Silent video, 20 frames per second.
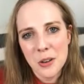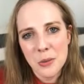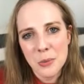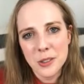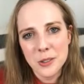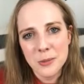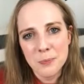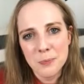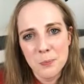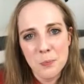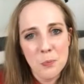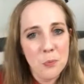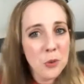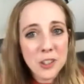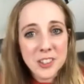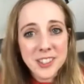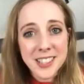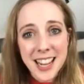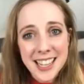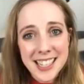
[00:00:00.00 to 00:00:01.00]

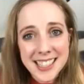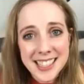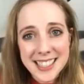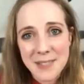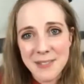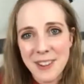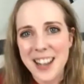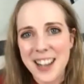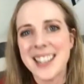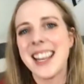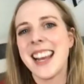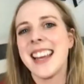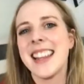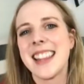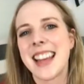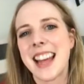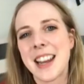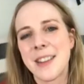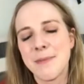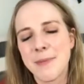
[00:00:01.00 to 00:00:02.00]
We'll take it day by day
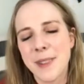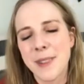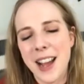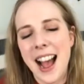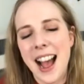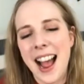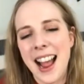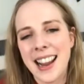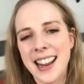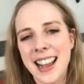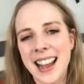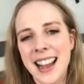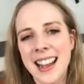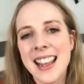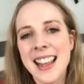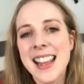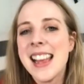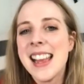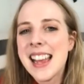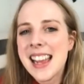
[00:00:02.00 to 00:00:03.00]
then. But I
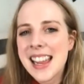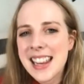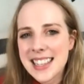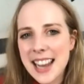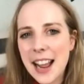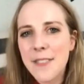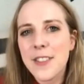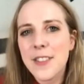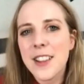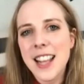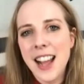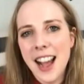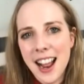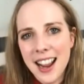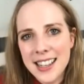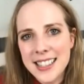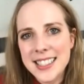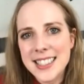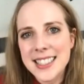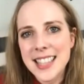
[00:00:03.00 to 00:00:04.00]
definitely
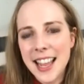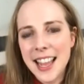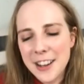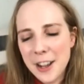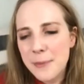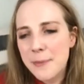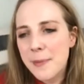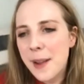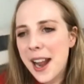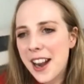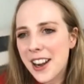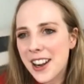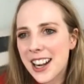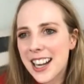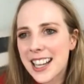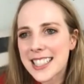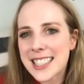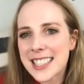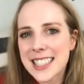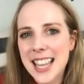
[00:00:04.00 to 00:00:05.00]
eyes set on
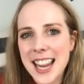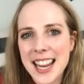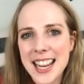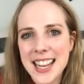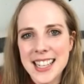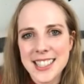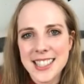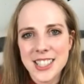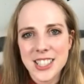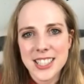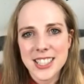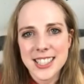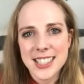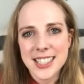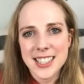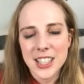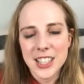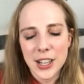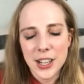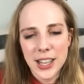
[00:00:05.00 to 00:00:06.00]
Paris and
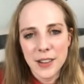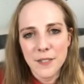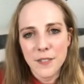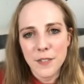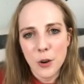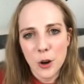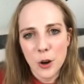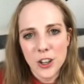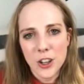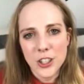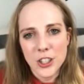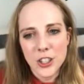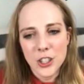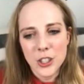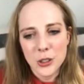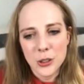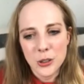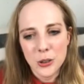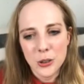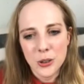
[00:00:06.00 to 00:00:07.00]
just looking forward
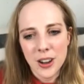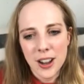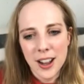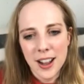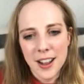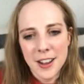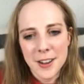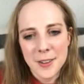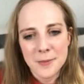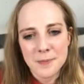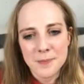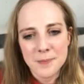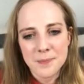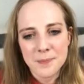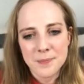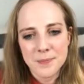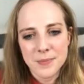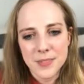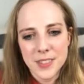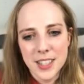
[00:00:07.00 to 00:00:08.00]
to
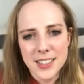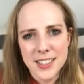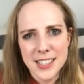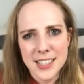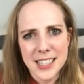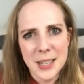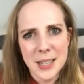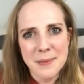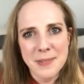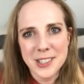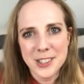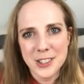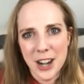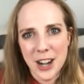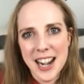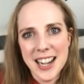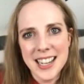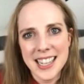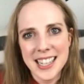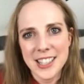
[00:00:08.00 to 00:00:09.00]
keeping
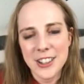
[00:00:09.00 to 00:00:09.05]
training.